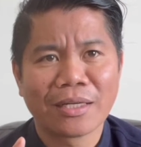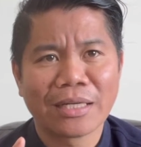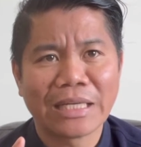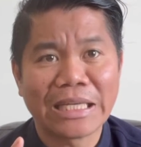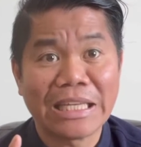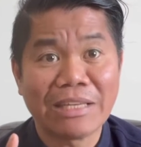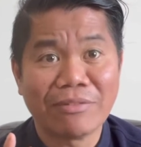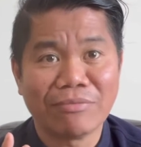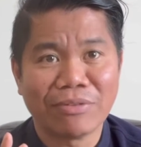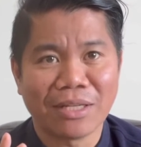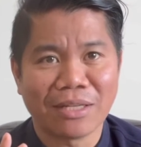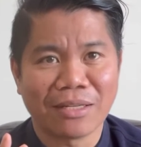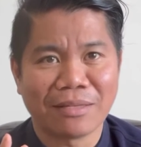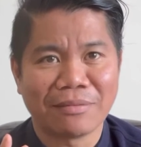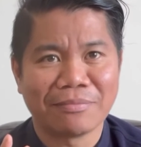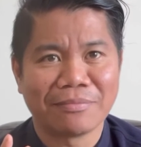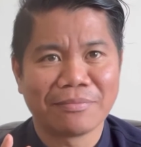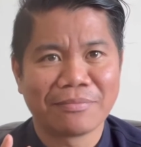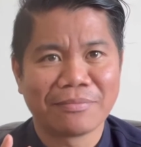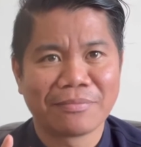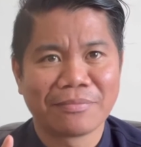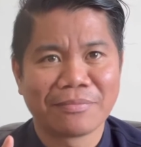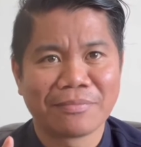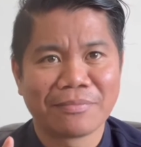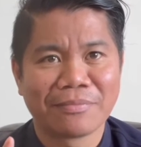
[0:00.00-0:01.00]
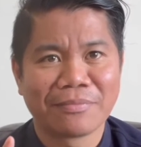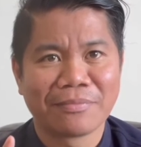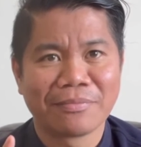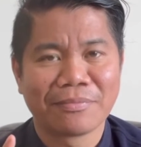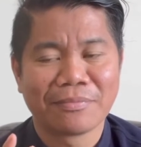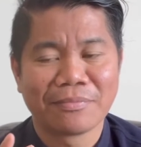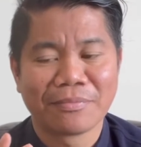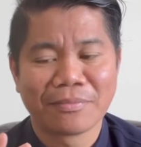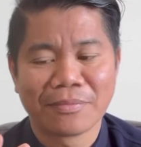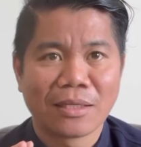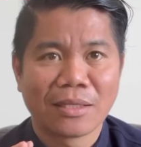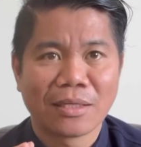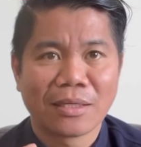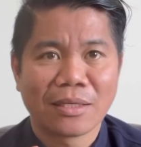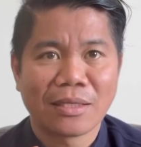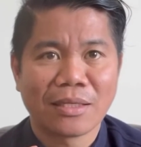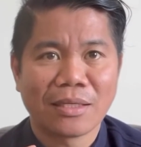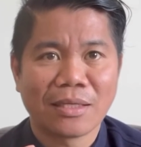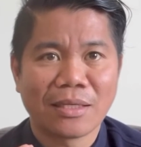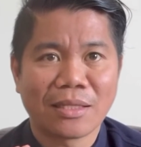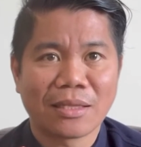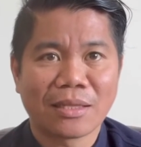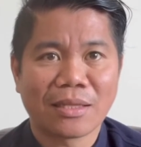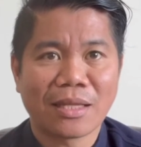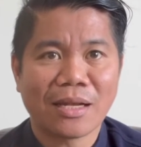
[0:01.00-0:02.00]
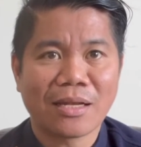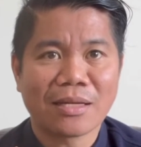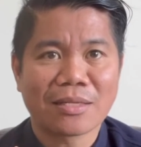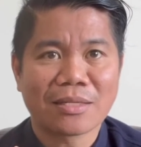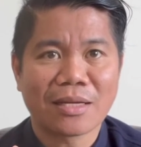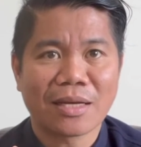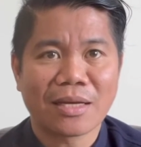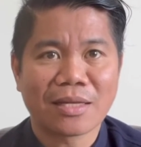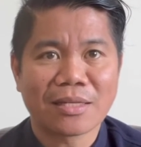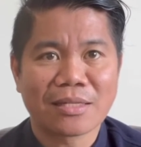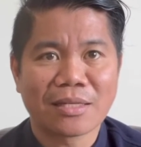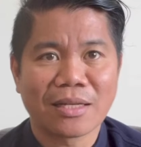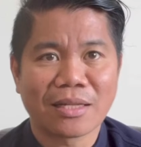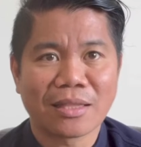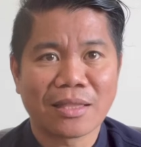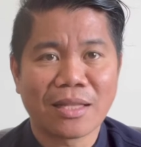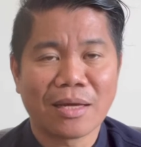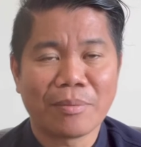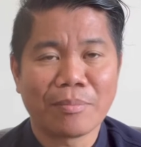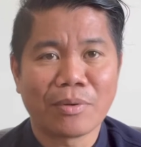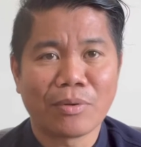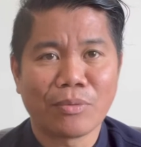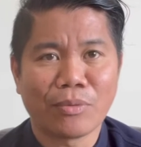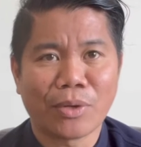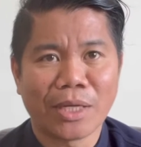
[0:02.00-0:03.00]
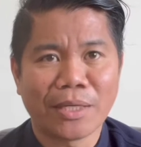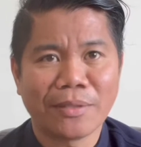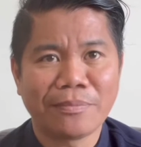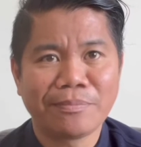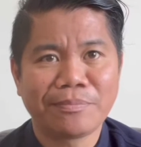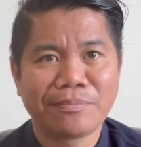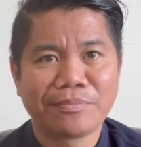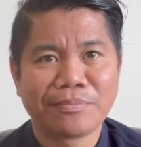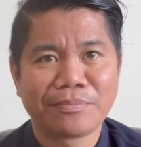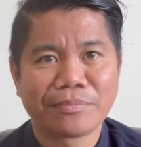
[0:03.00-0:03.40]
evil. It tells us that number one,